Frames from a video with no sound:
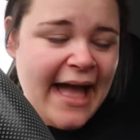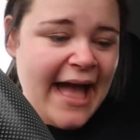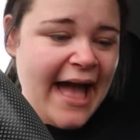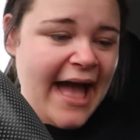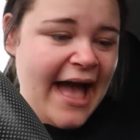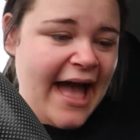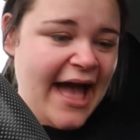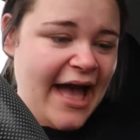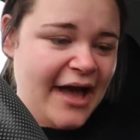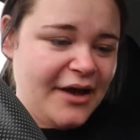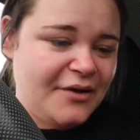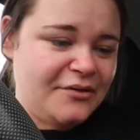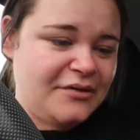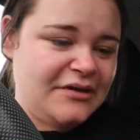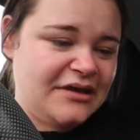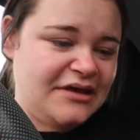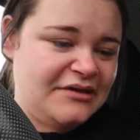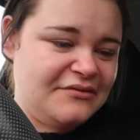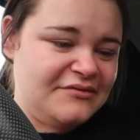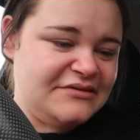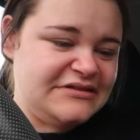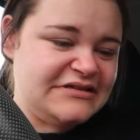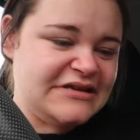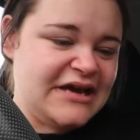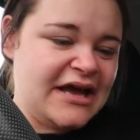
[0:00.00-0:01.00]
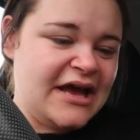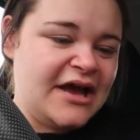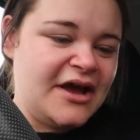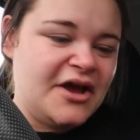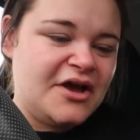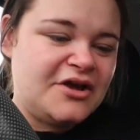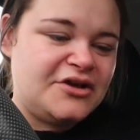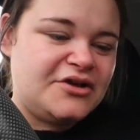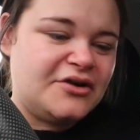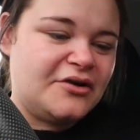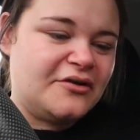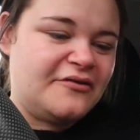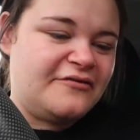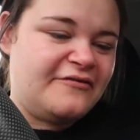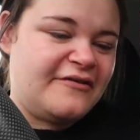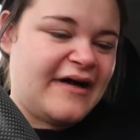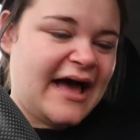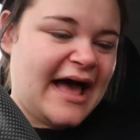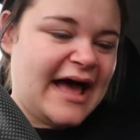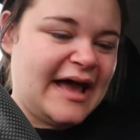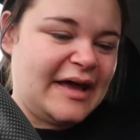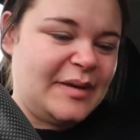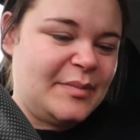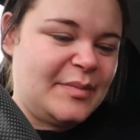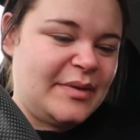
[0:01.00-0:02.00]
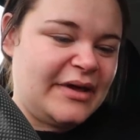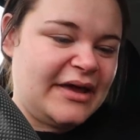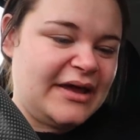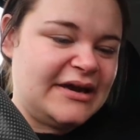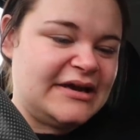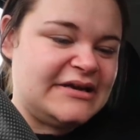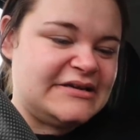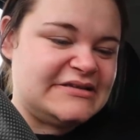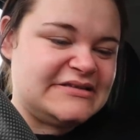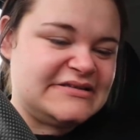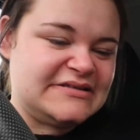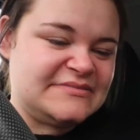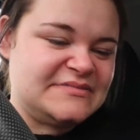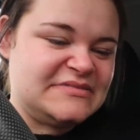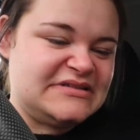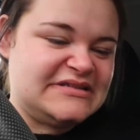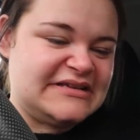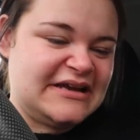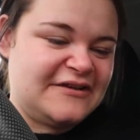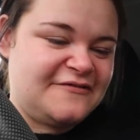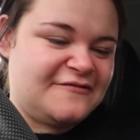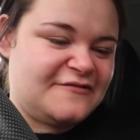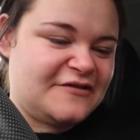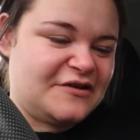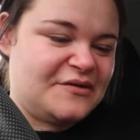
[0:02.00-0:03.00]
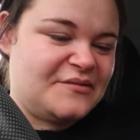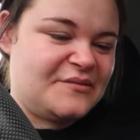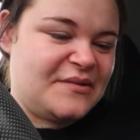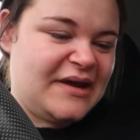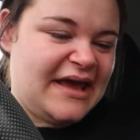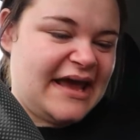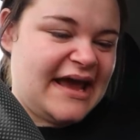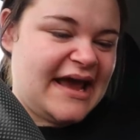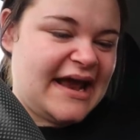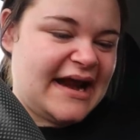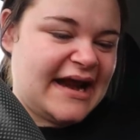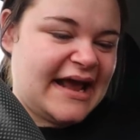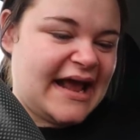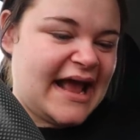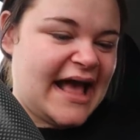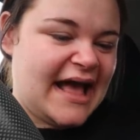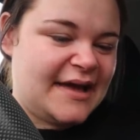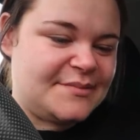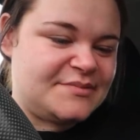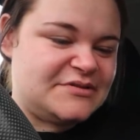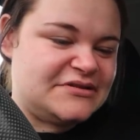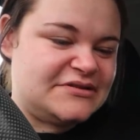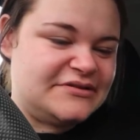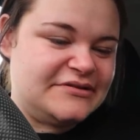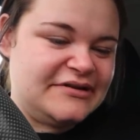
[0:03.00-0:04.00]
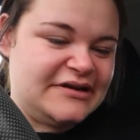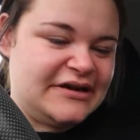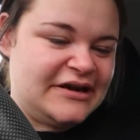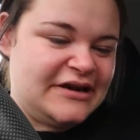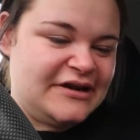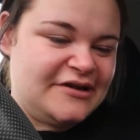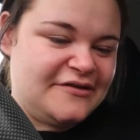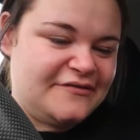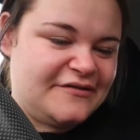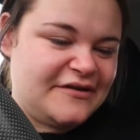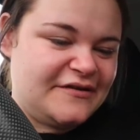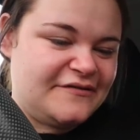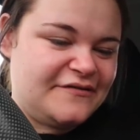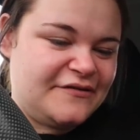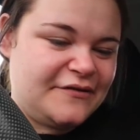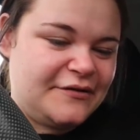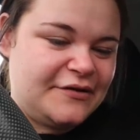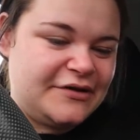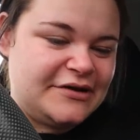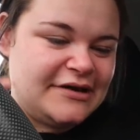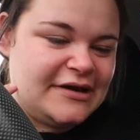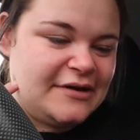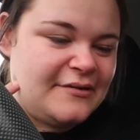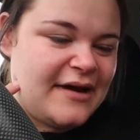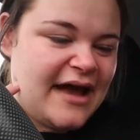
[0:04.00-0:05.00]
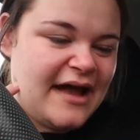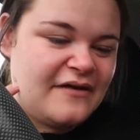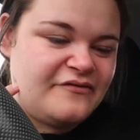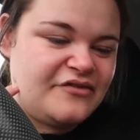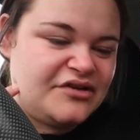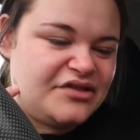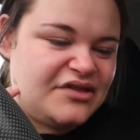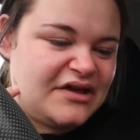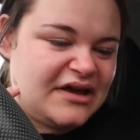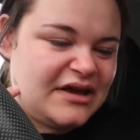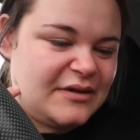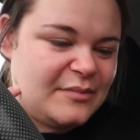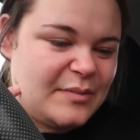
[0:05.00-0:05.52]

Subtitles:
How cute. You're vibing some different way and I absolutely love it for you. Everything